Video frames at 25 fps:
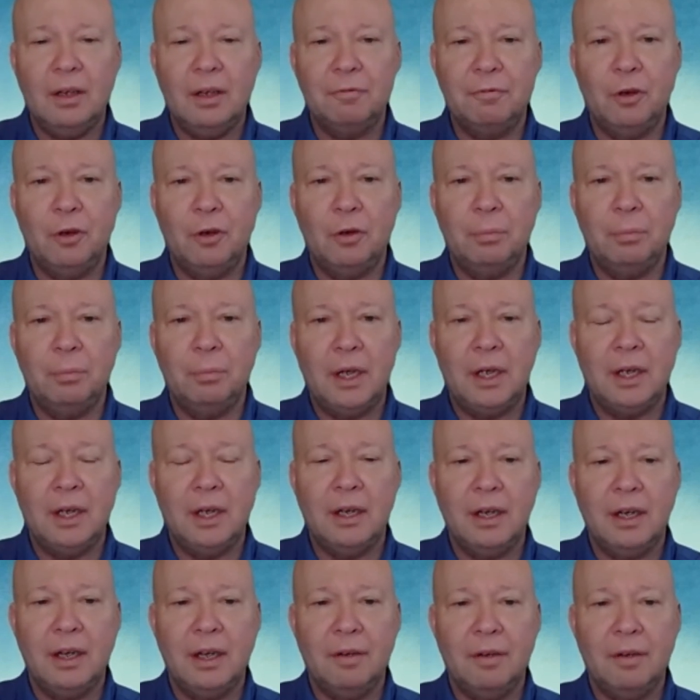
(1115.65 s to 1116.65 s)
from
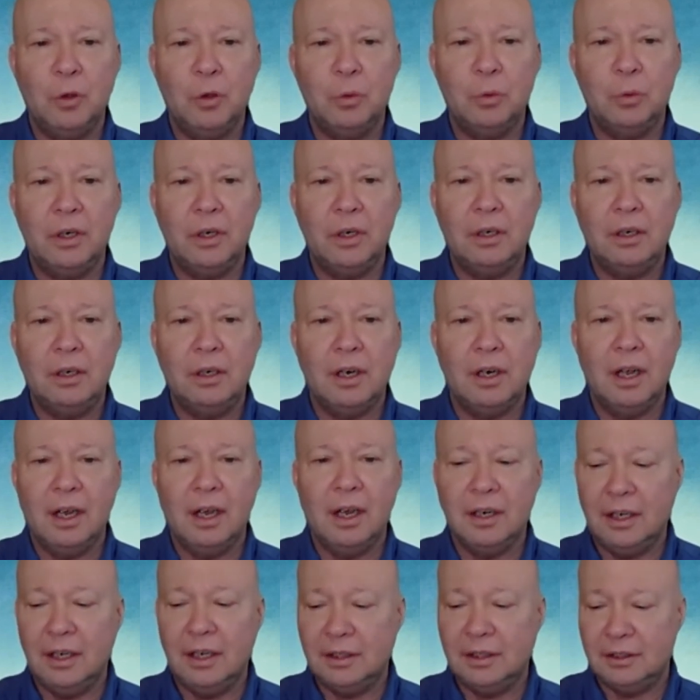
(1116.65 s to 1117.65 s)
a viewer,
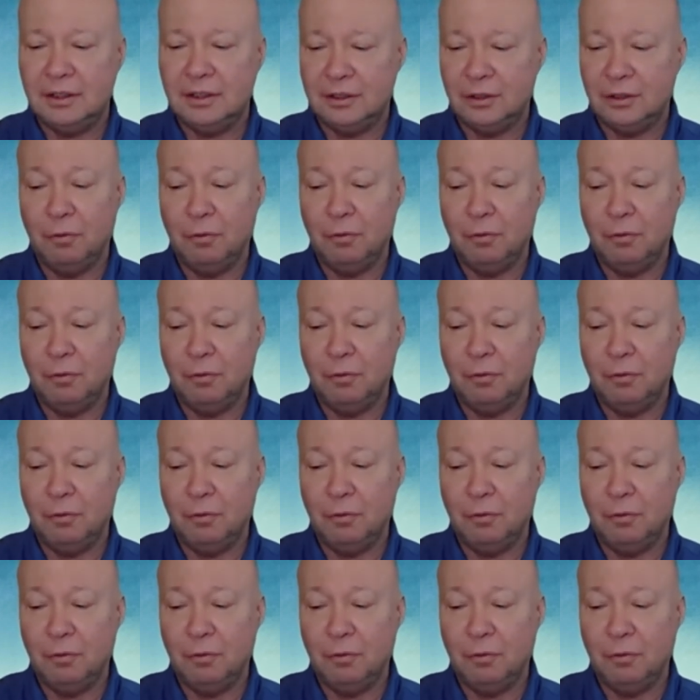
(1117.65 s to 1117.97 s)
and it's,